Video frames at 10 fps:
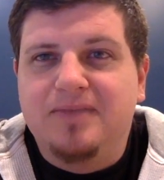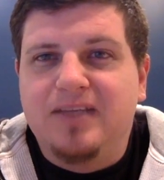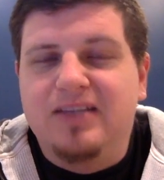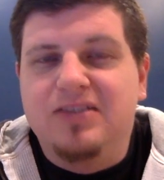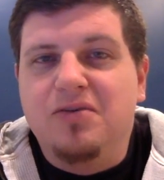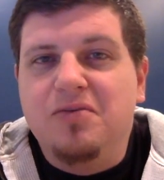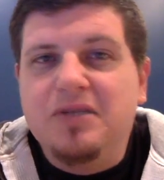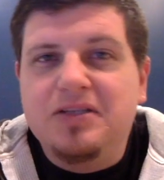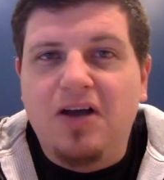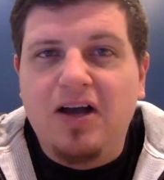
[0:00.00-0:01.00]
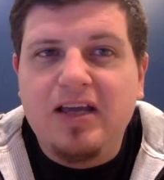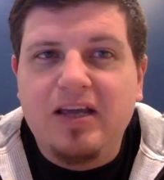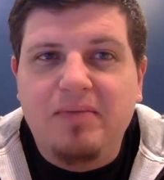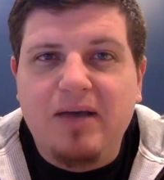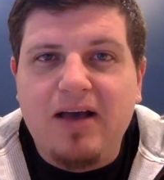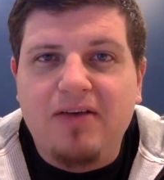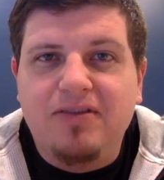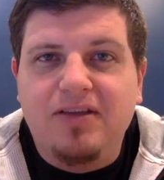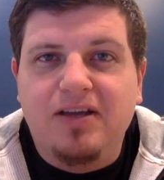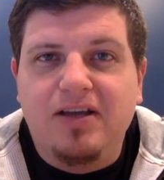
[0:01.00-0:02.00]
and so we've been talking about
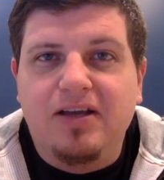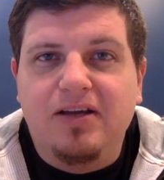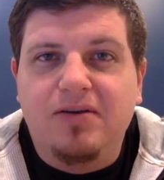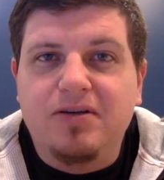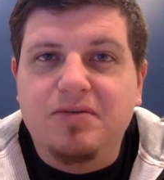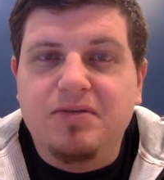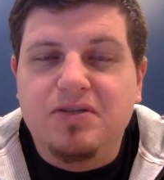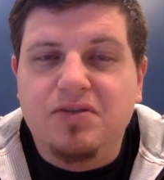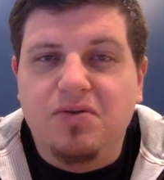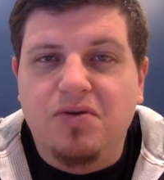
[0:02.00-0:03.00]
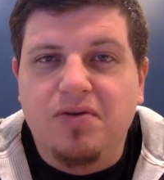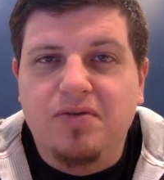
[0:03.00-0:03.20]
the Christmas story.